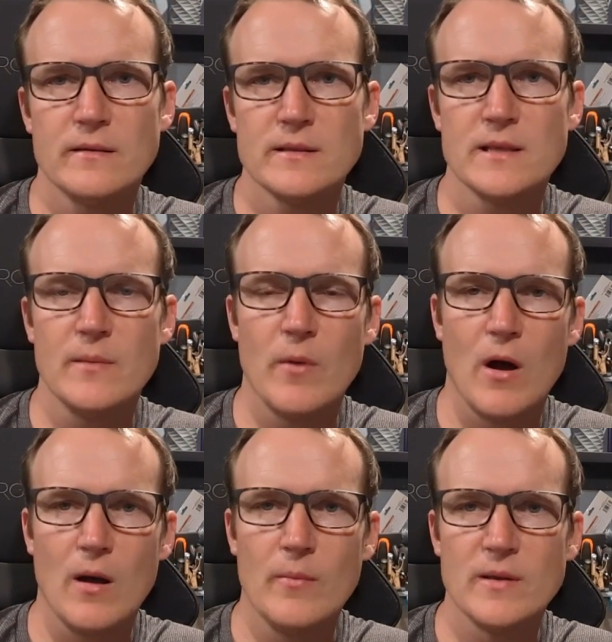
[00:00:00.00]

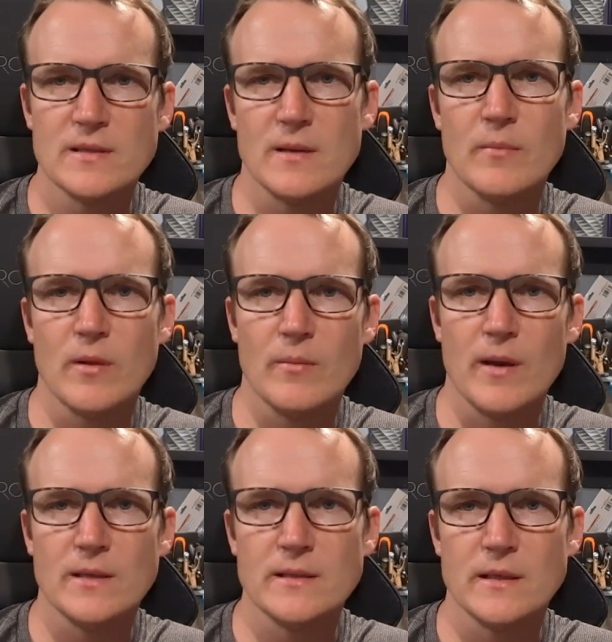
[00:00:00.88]
SimHub has
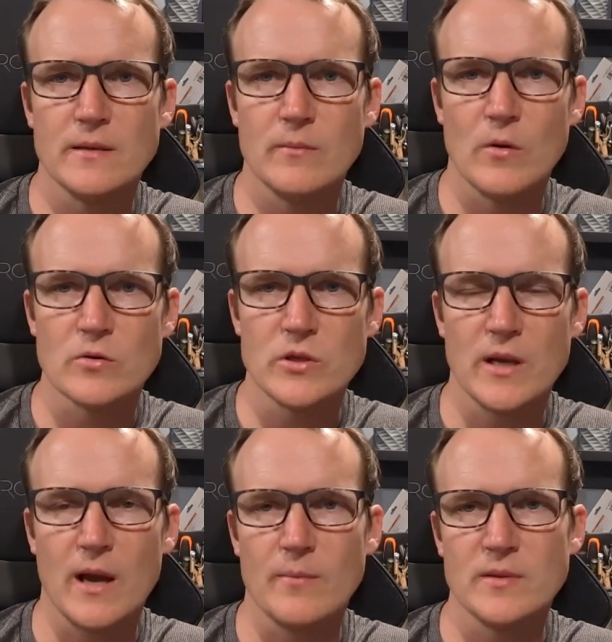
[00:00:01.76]
implemented motion
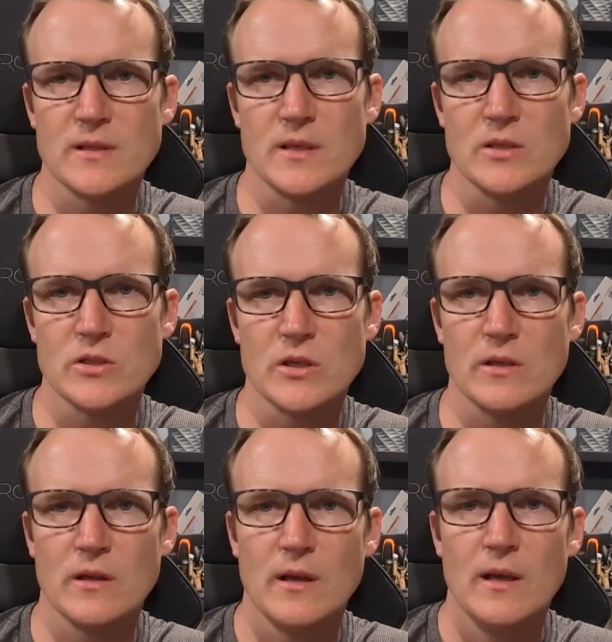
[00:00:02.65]

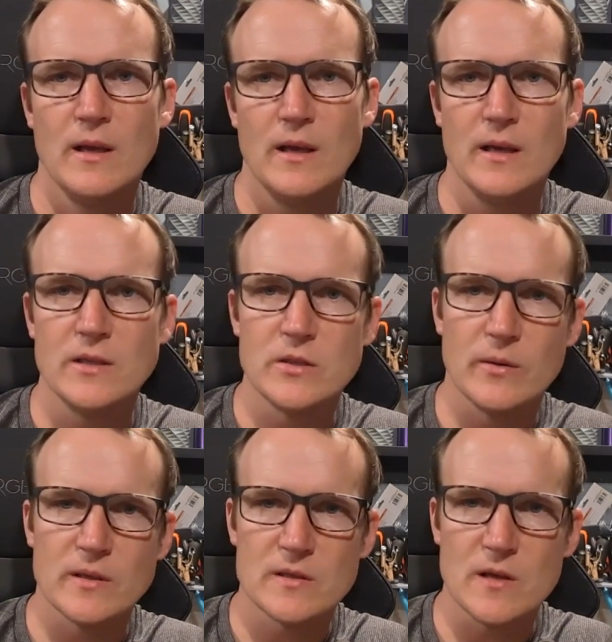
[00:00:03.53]
compensation
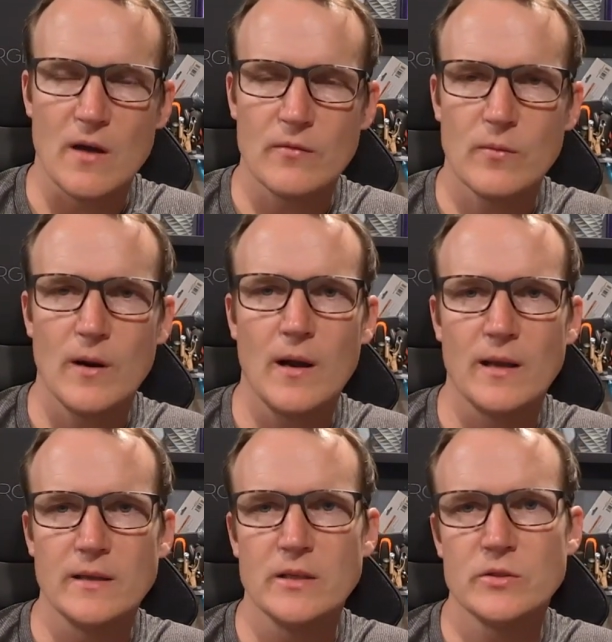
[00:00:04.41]
into its software.
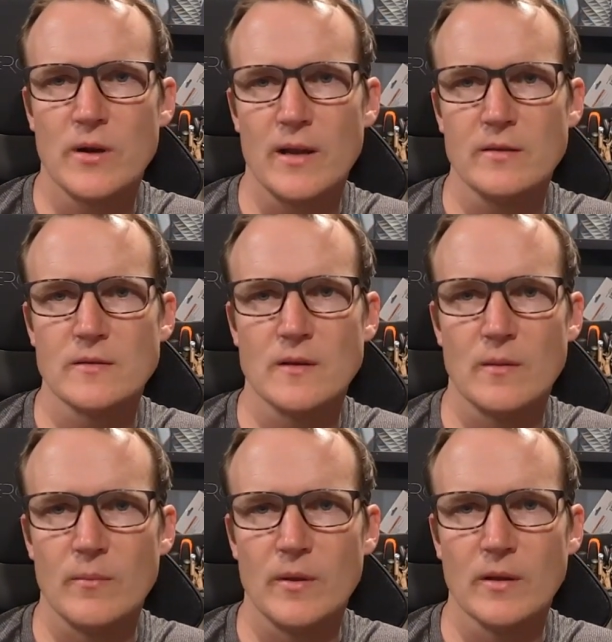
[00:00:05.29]
I did try using
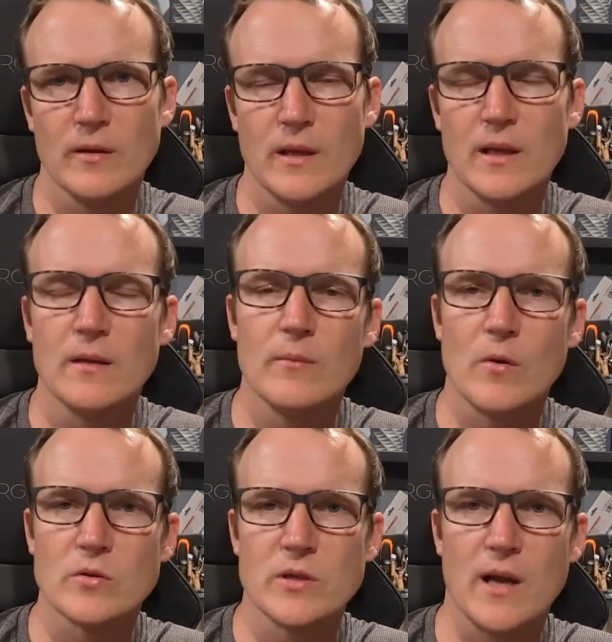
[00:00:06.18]
the built-in
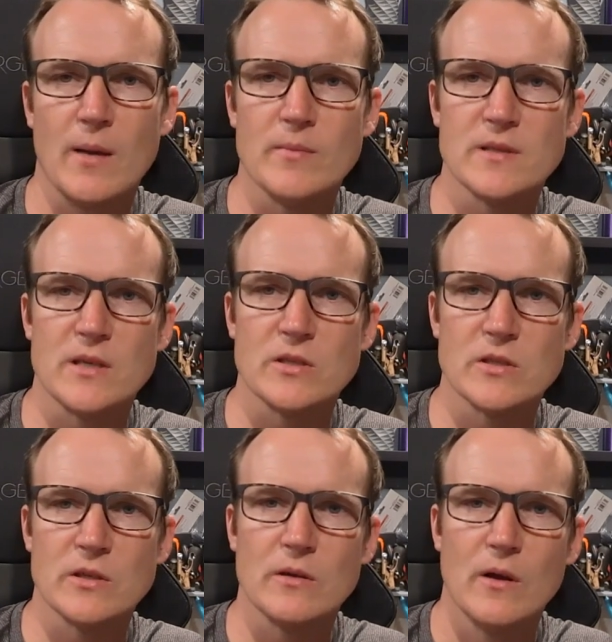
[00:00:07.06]
motion
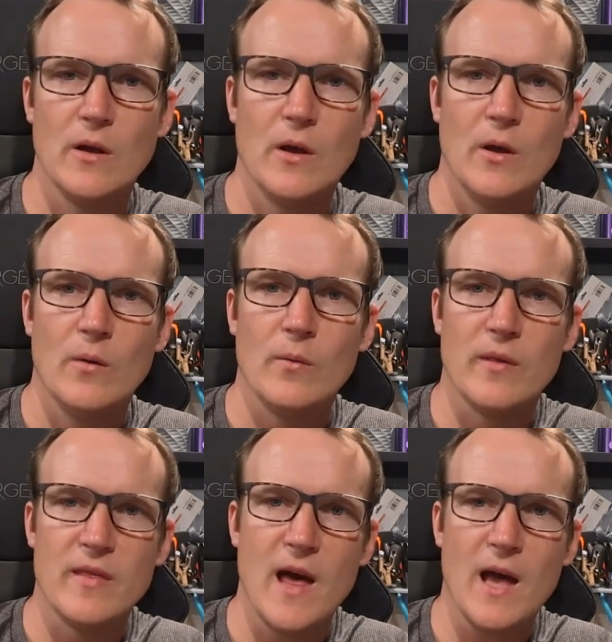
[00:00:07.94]
compensation
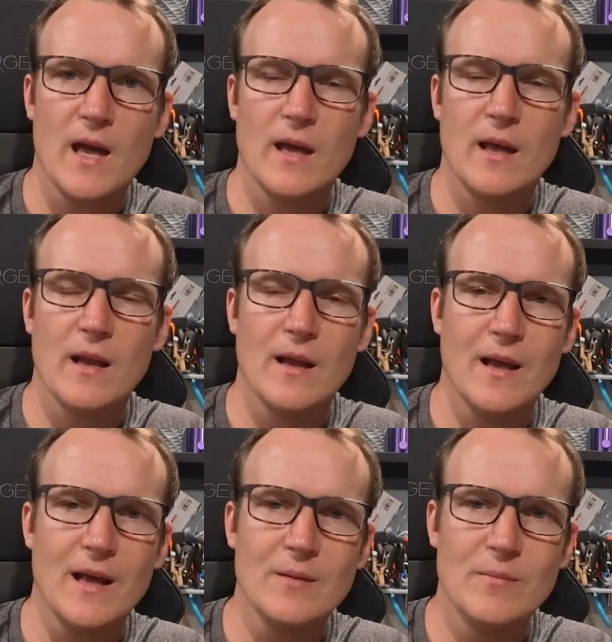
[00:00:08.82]
with that, and I
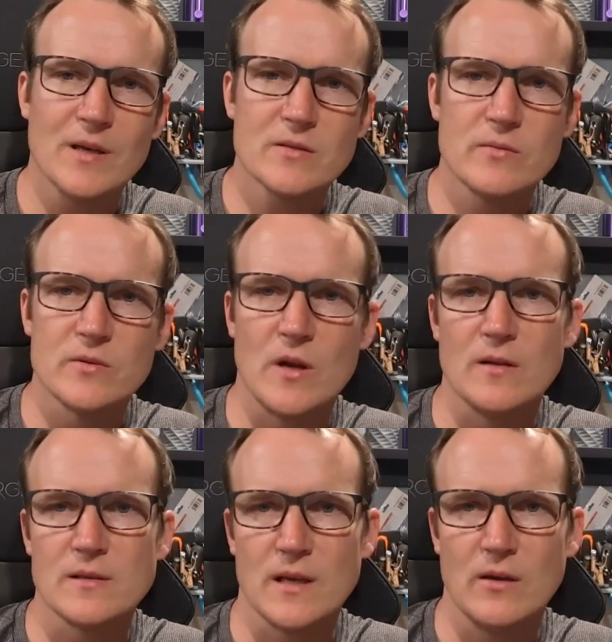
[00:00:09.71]
had mixed
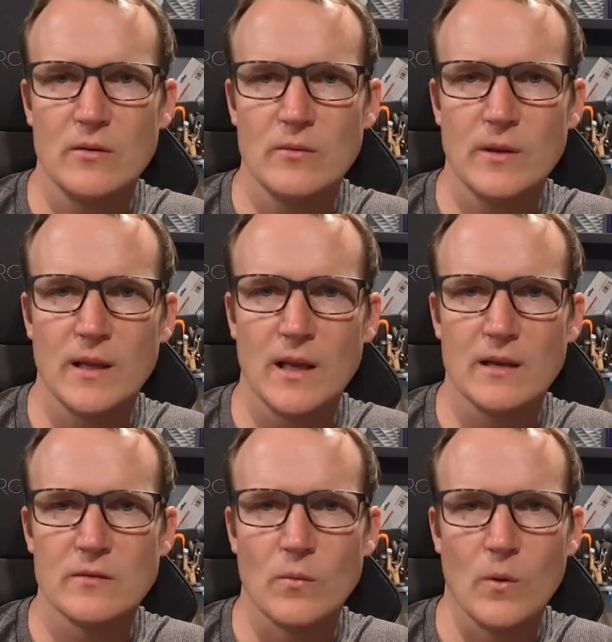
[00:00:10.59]
results. I couldn't really get
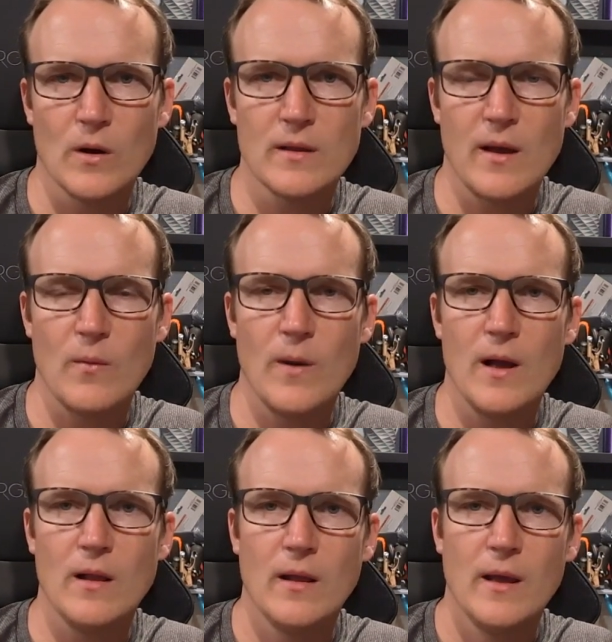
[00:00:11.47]
it to work that
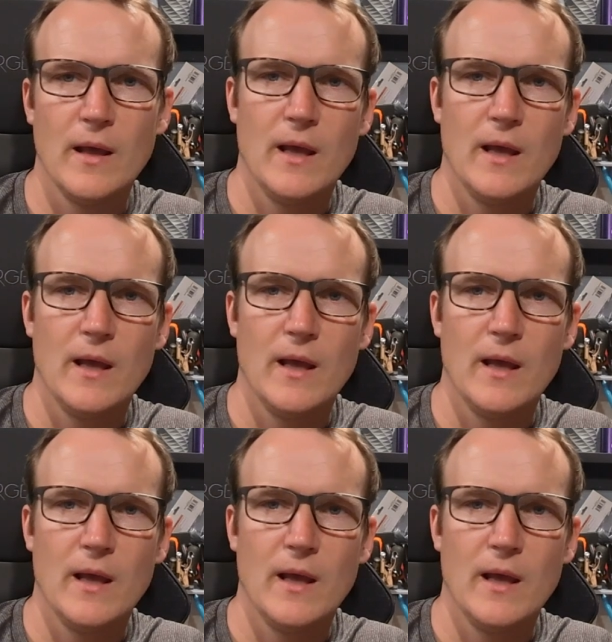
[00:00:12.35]
well,